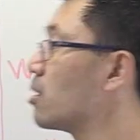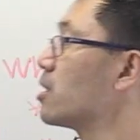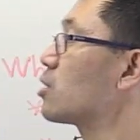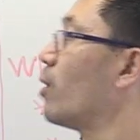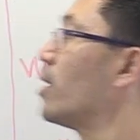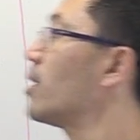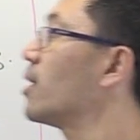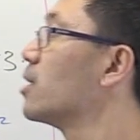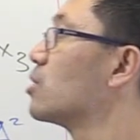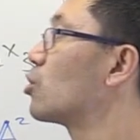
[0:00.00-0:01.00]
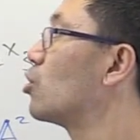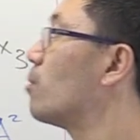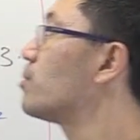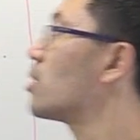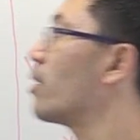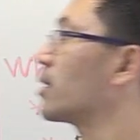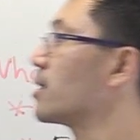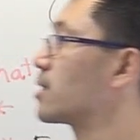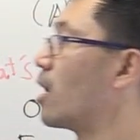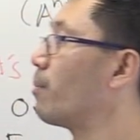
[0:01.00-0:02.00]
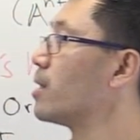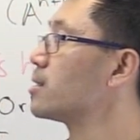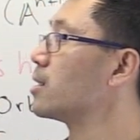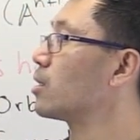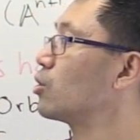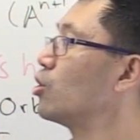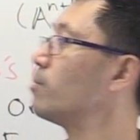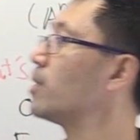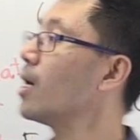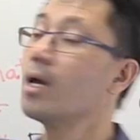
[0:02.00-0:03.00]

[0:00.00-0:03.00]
This one is cubed, so it gets scaled by zeta cubed.